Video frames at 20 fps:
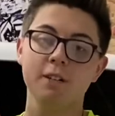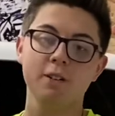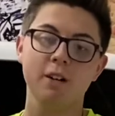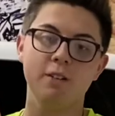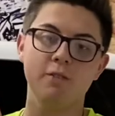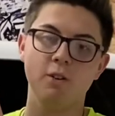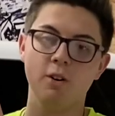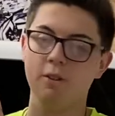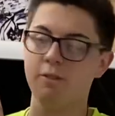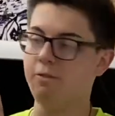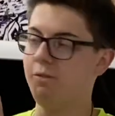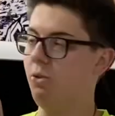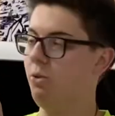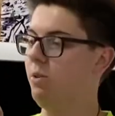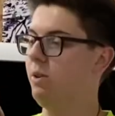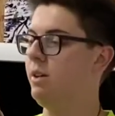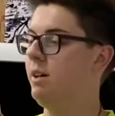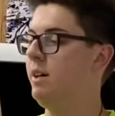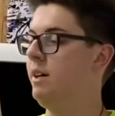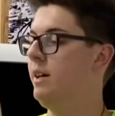have all
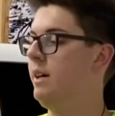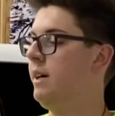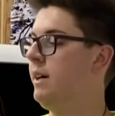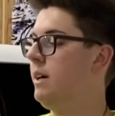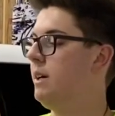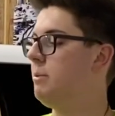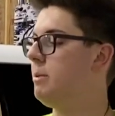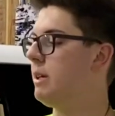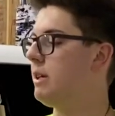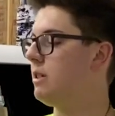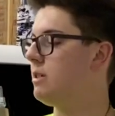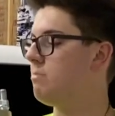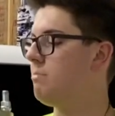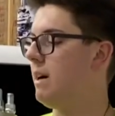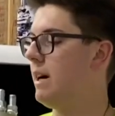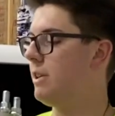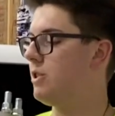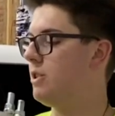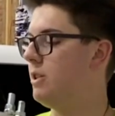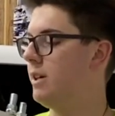4 because
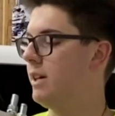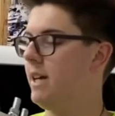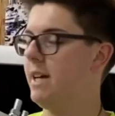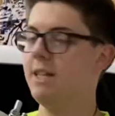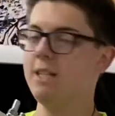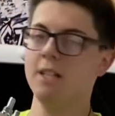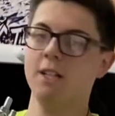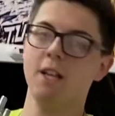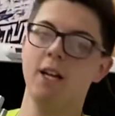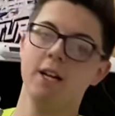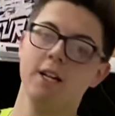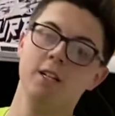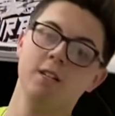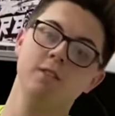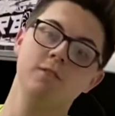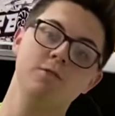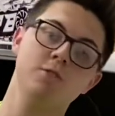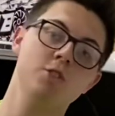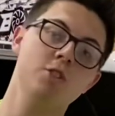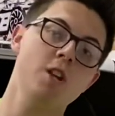my truck isn't like
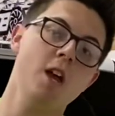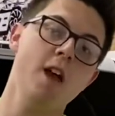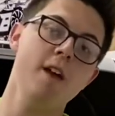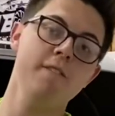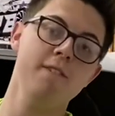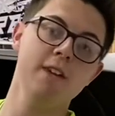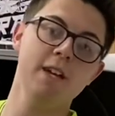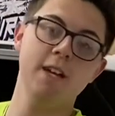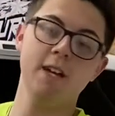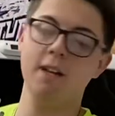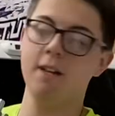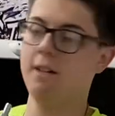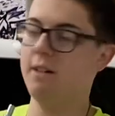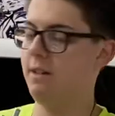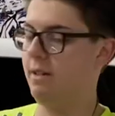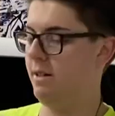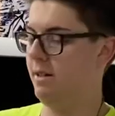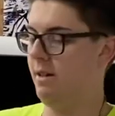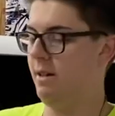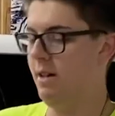a Chevy.
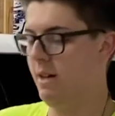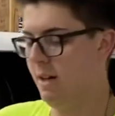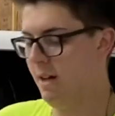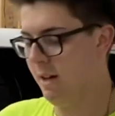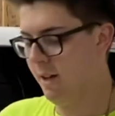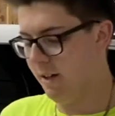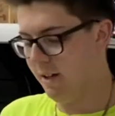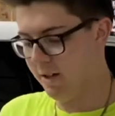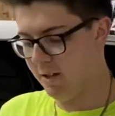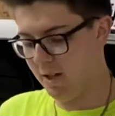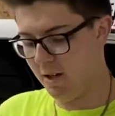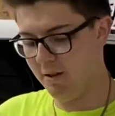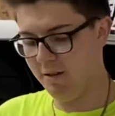So